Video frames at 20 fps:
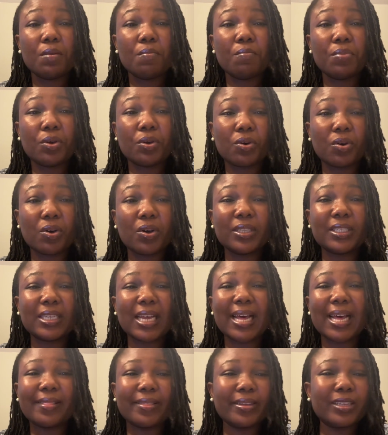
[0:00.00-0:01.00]
Because
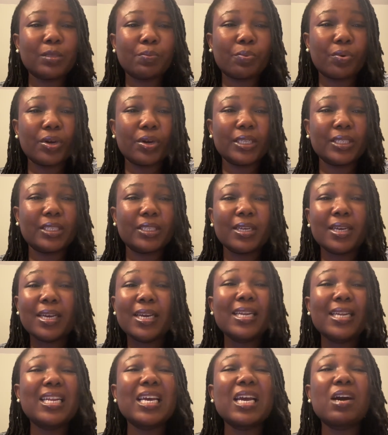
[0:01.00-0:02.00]
at this point,
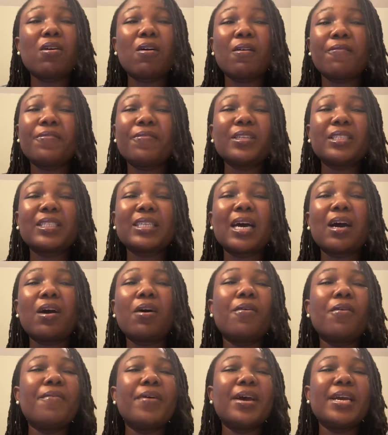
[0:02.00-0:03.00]
the officer
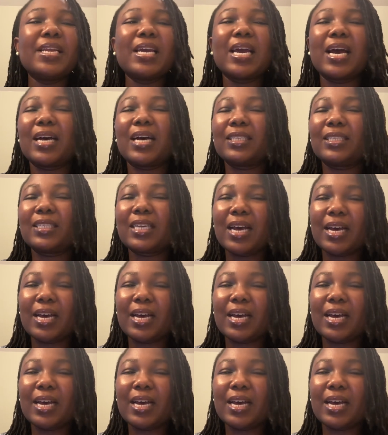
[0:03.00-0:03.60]
already has